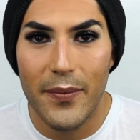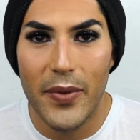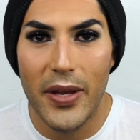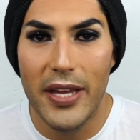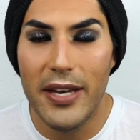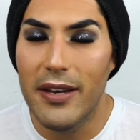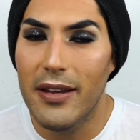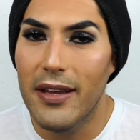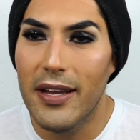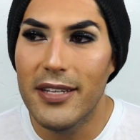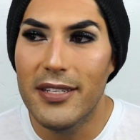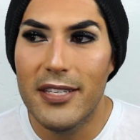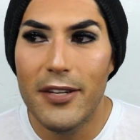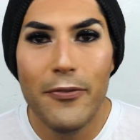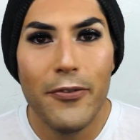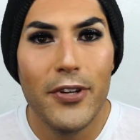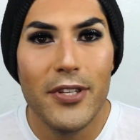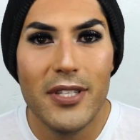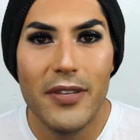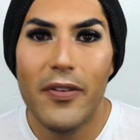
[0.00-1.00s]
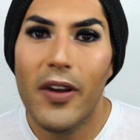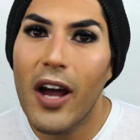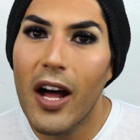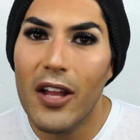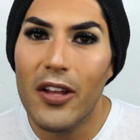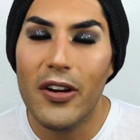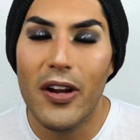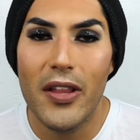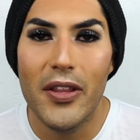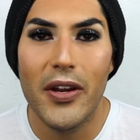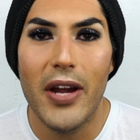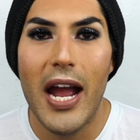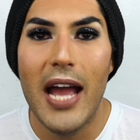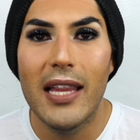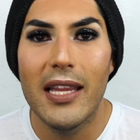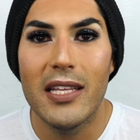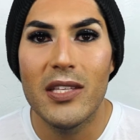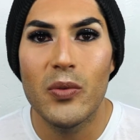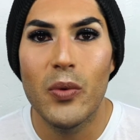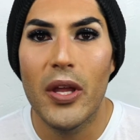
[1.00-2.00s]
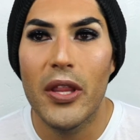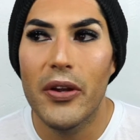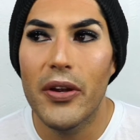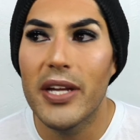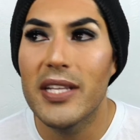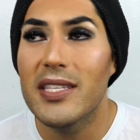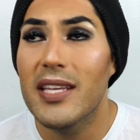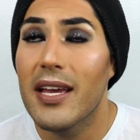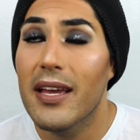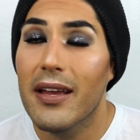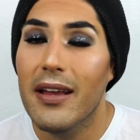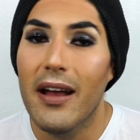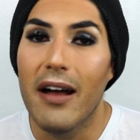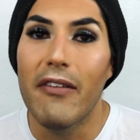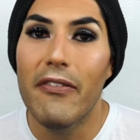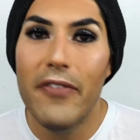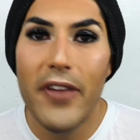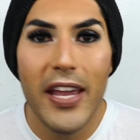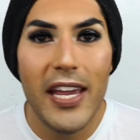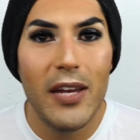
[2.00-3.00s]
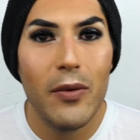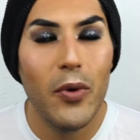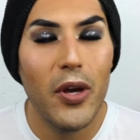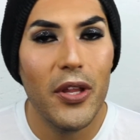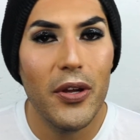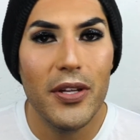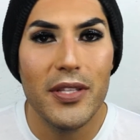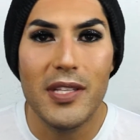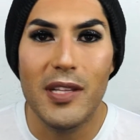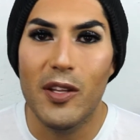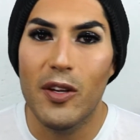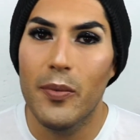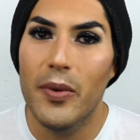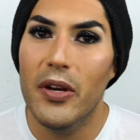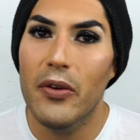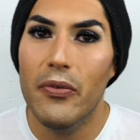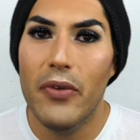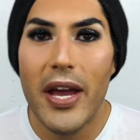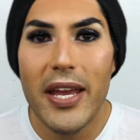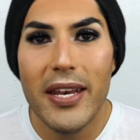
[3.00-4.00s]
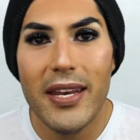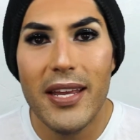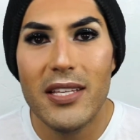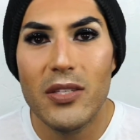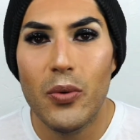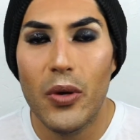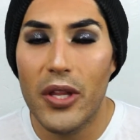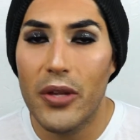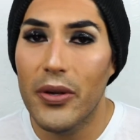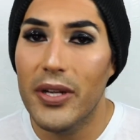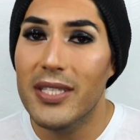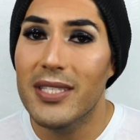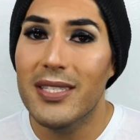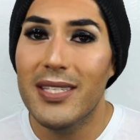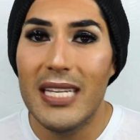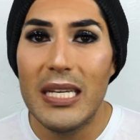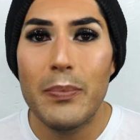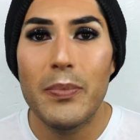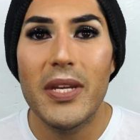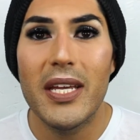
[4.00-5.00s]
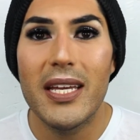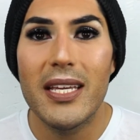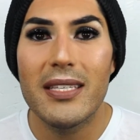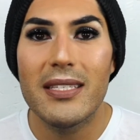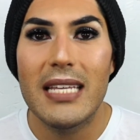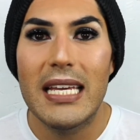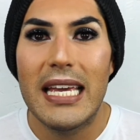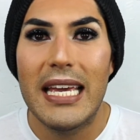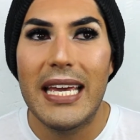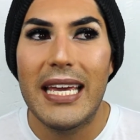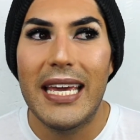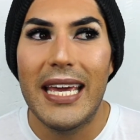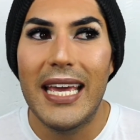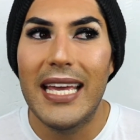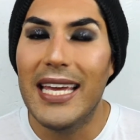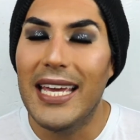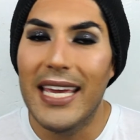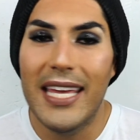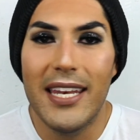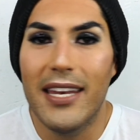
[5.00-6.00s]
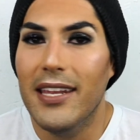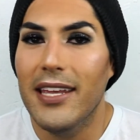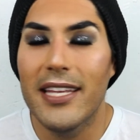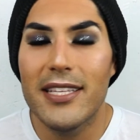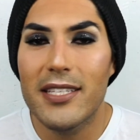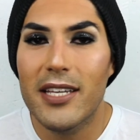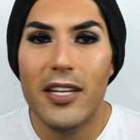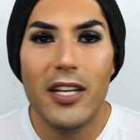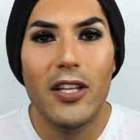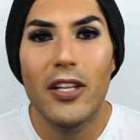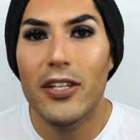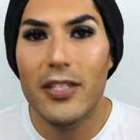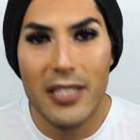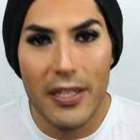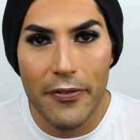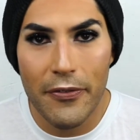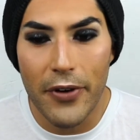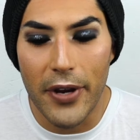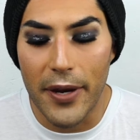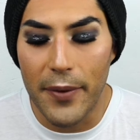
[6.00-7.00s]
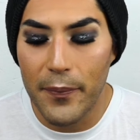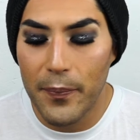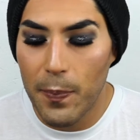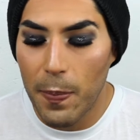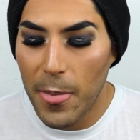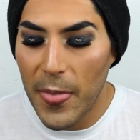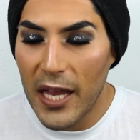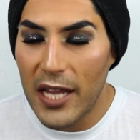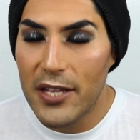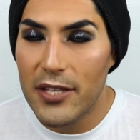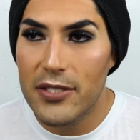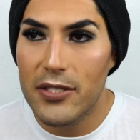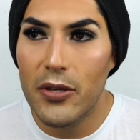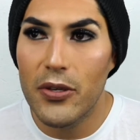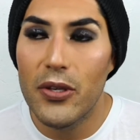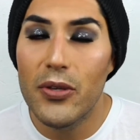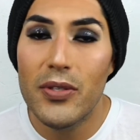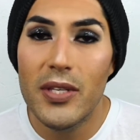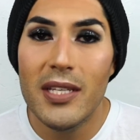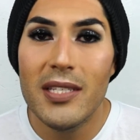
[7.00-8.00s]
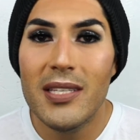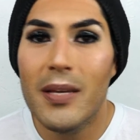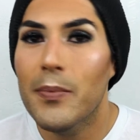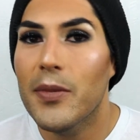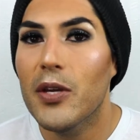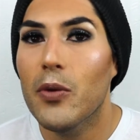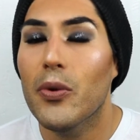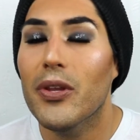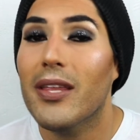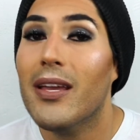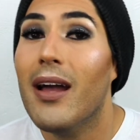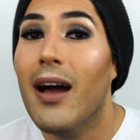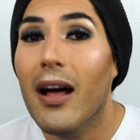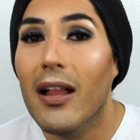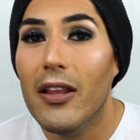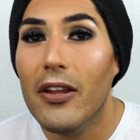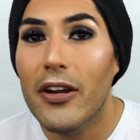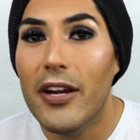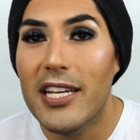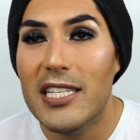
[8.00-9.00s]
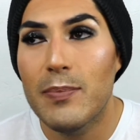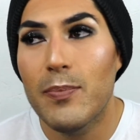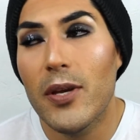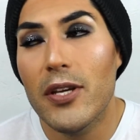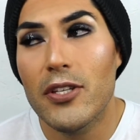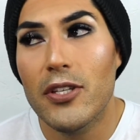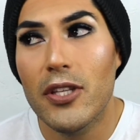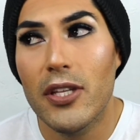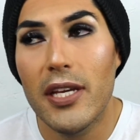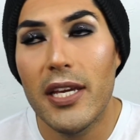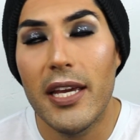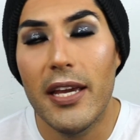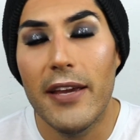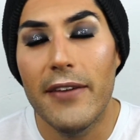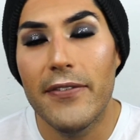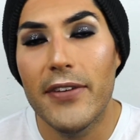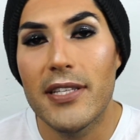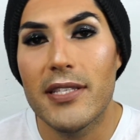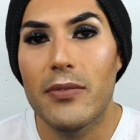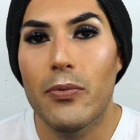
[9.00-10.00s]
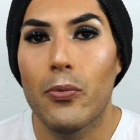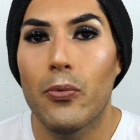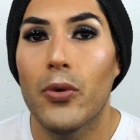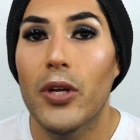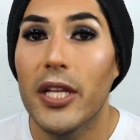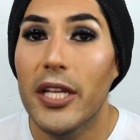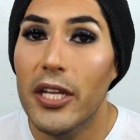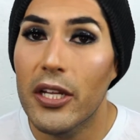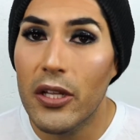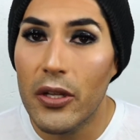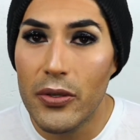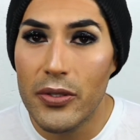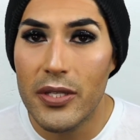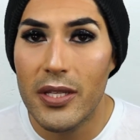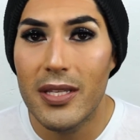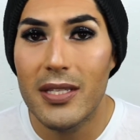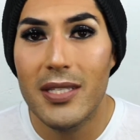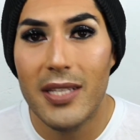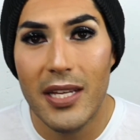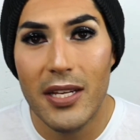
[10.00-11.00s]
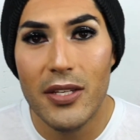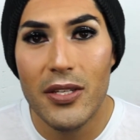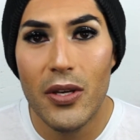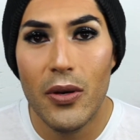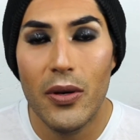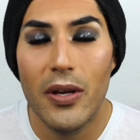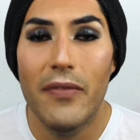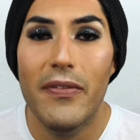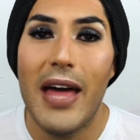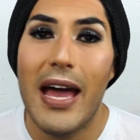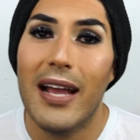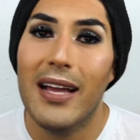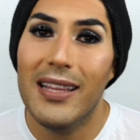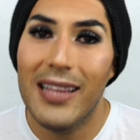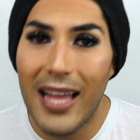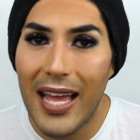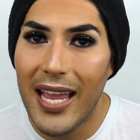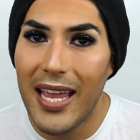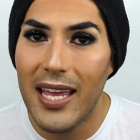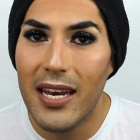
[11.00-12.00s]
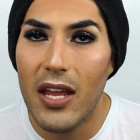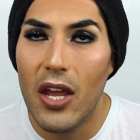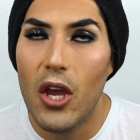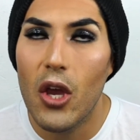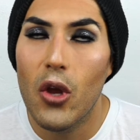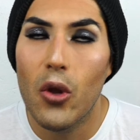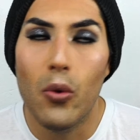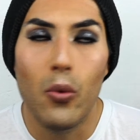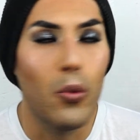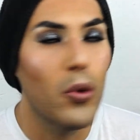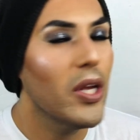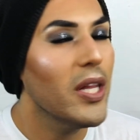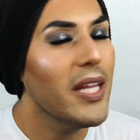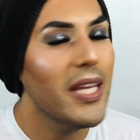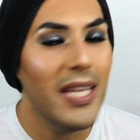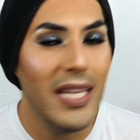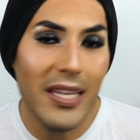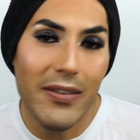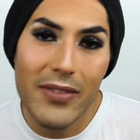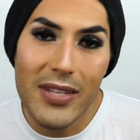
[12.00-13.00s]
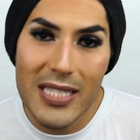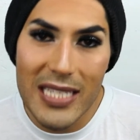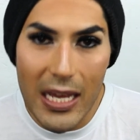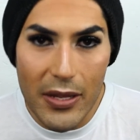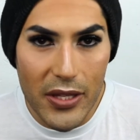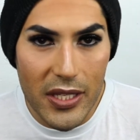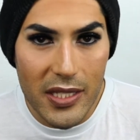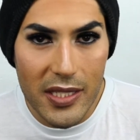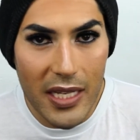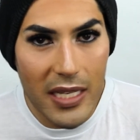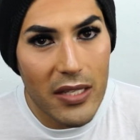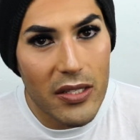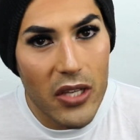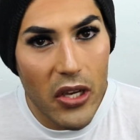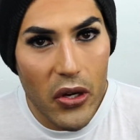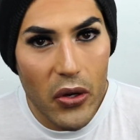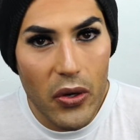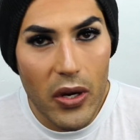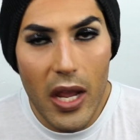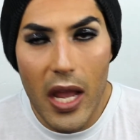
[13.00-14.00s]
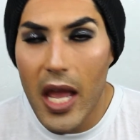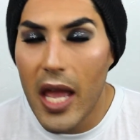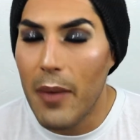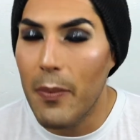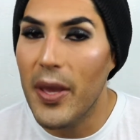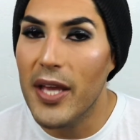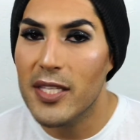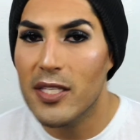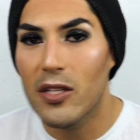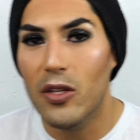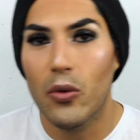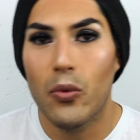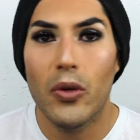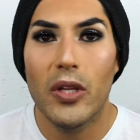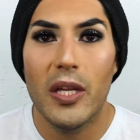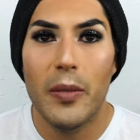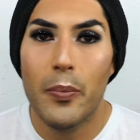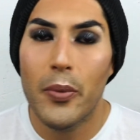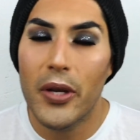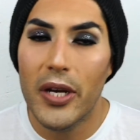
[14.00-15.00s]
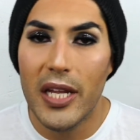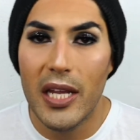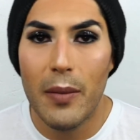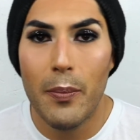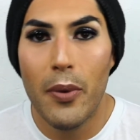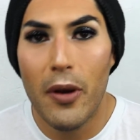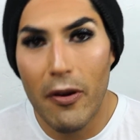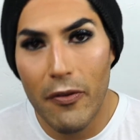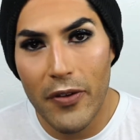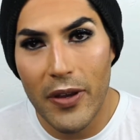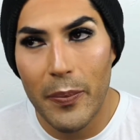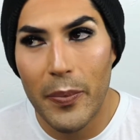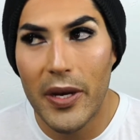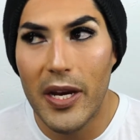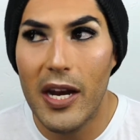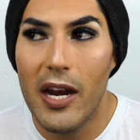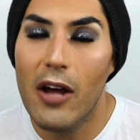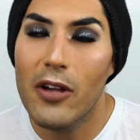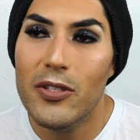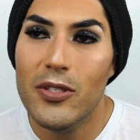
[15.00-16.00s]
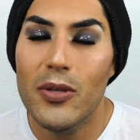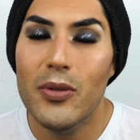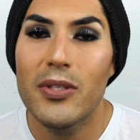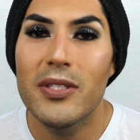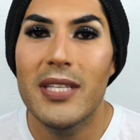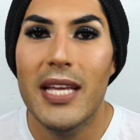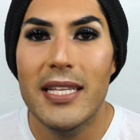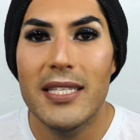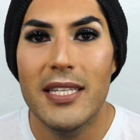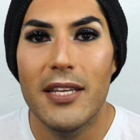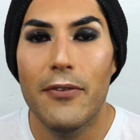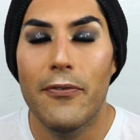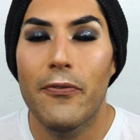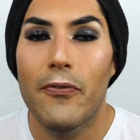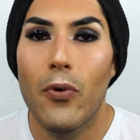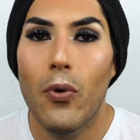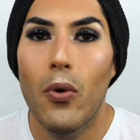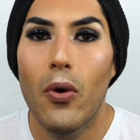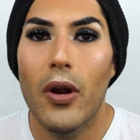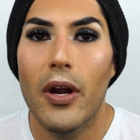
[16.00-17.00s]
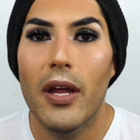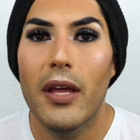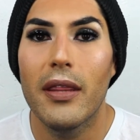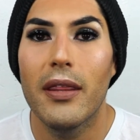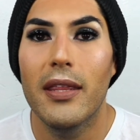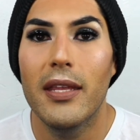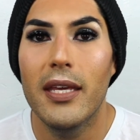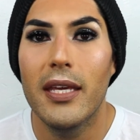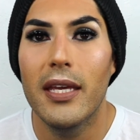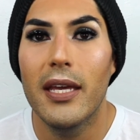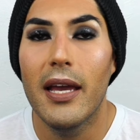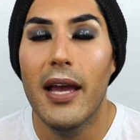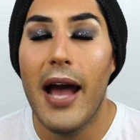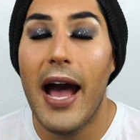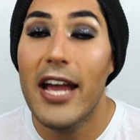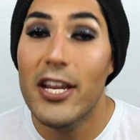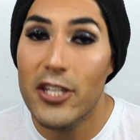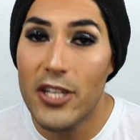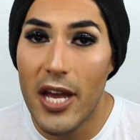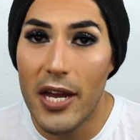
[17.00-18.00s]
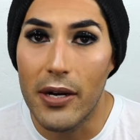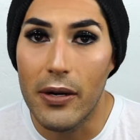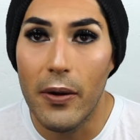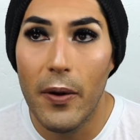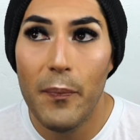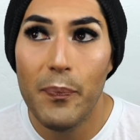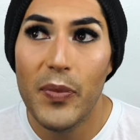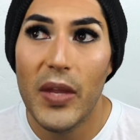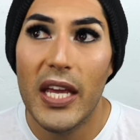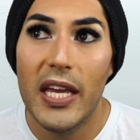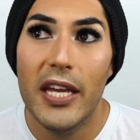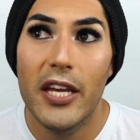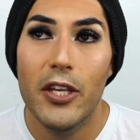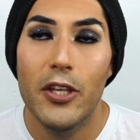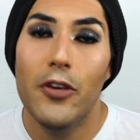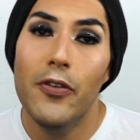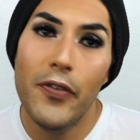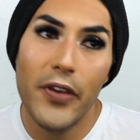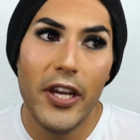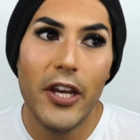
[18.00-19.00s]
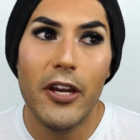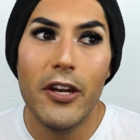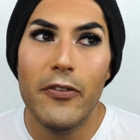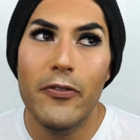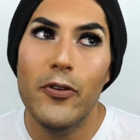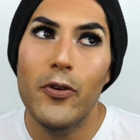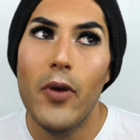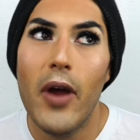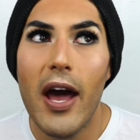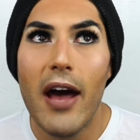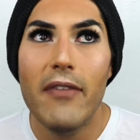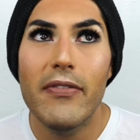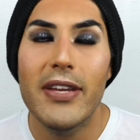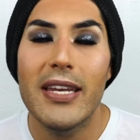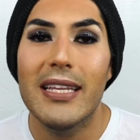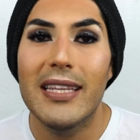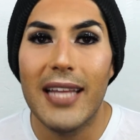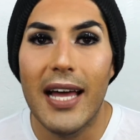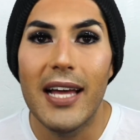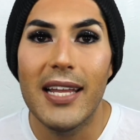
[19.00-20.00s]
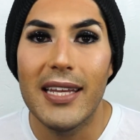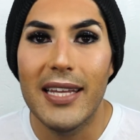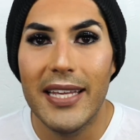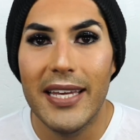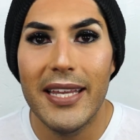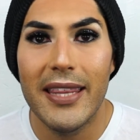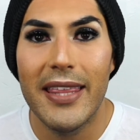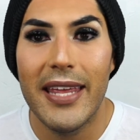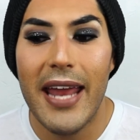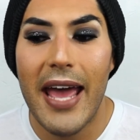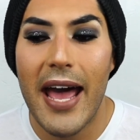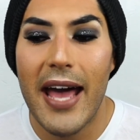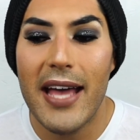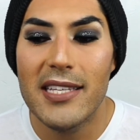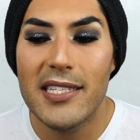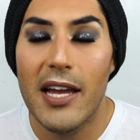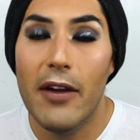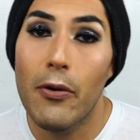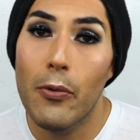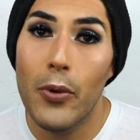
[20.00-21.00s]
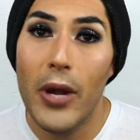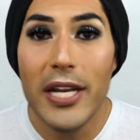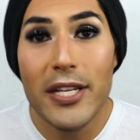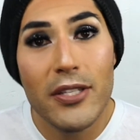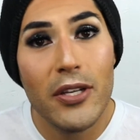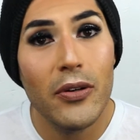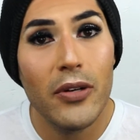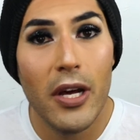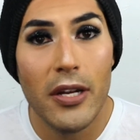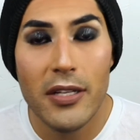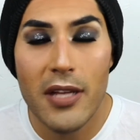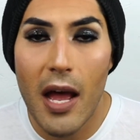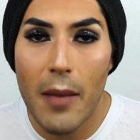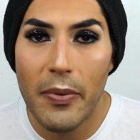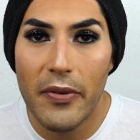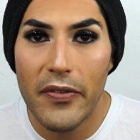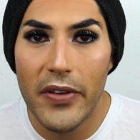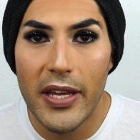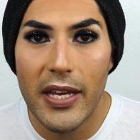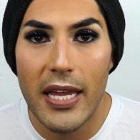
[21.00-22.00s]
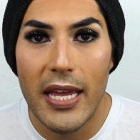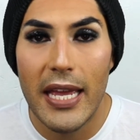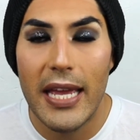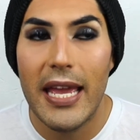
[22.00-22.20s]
a difference of color on their eyelids, whether it's a vein, whether it's a little bit of redness, whether it's deepness, it's gonna look different. So using something with color, especially if it's really close to the skin tone of that client, really evens out the skin tone, makes it look really pretty and perfect, but it also sets it for the eyeshadow. You figure if you have a lid that has a red tone on top of it